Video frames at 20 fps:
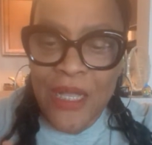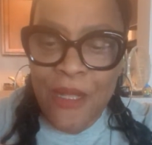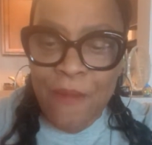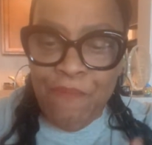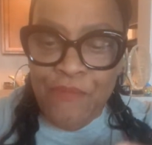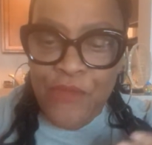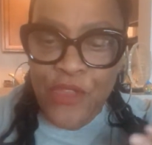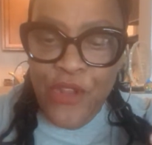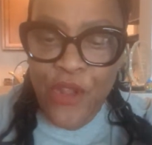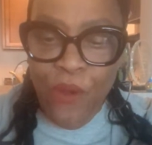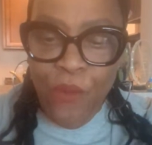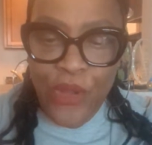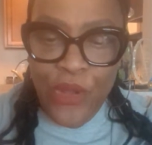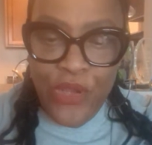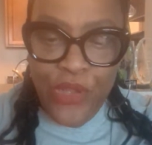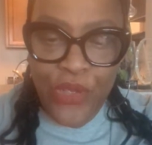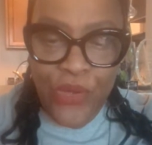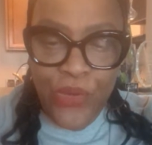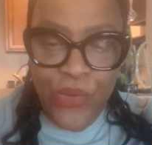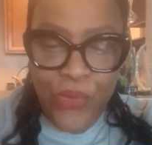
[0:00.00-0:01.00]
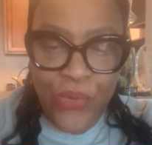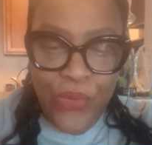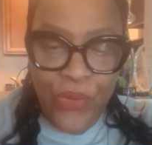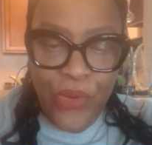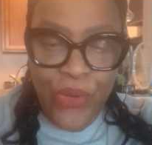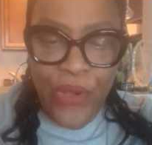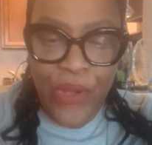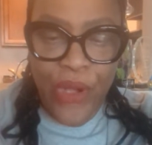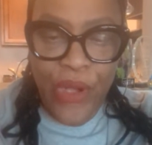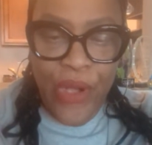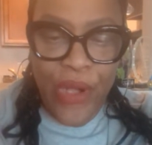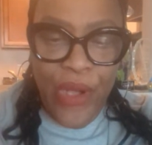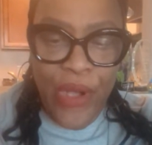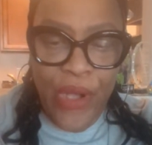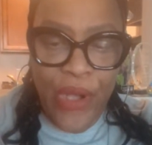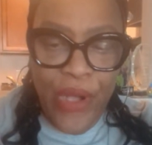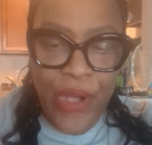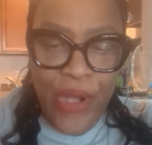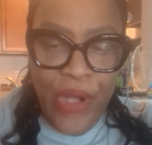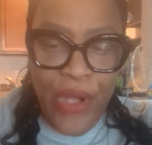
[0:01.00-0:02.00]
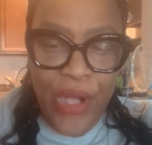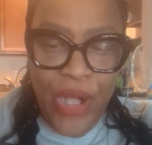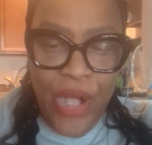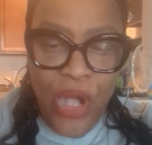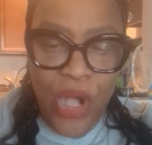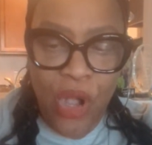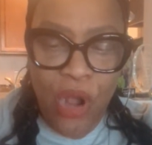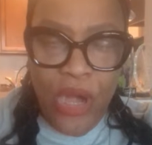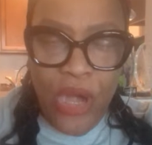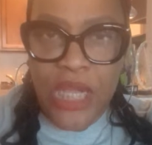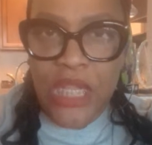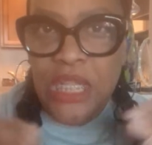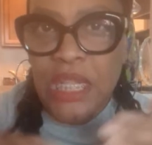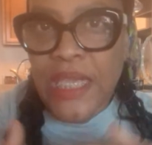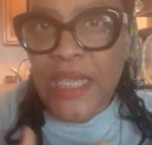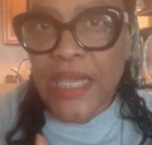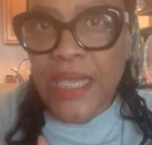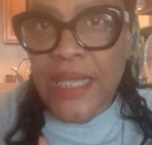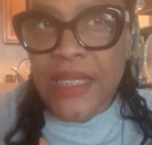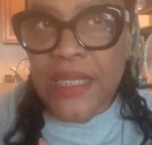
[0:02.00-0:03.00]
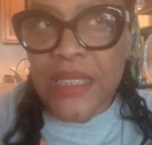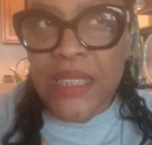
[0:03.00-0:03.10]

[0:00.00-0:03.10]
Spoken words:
When you are clinging to